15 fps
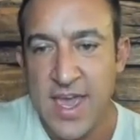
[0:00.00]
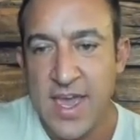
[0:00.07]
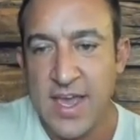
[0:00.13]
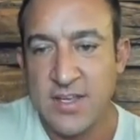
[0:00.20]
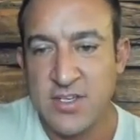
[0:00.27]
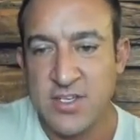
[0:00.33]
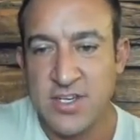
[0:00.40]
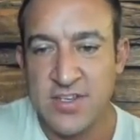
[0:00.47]

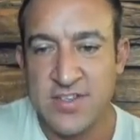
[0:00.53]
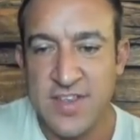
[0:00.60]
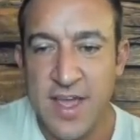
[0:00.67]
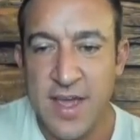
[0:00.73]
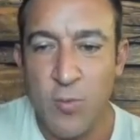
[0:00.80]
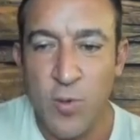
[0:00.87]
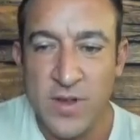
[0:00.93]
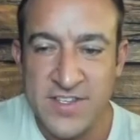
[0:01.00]
It's just,
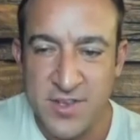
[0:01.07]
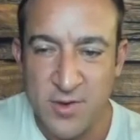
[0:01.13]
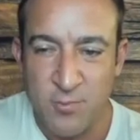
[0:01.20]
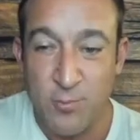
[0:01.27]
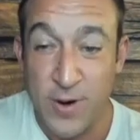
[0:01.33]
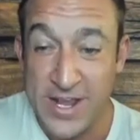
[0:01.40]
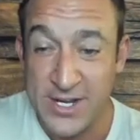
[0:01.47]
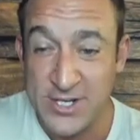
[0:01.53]
what's the
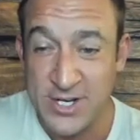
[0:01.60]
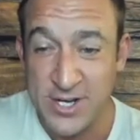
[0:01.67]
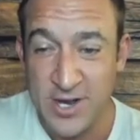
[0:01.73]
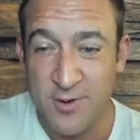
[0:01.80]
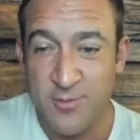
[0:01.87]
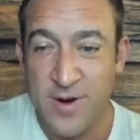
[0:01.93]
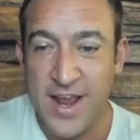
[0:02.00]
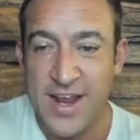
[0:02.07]

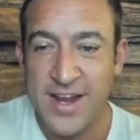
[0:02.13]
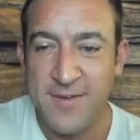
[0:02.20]
ratio, right?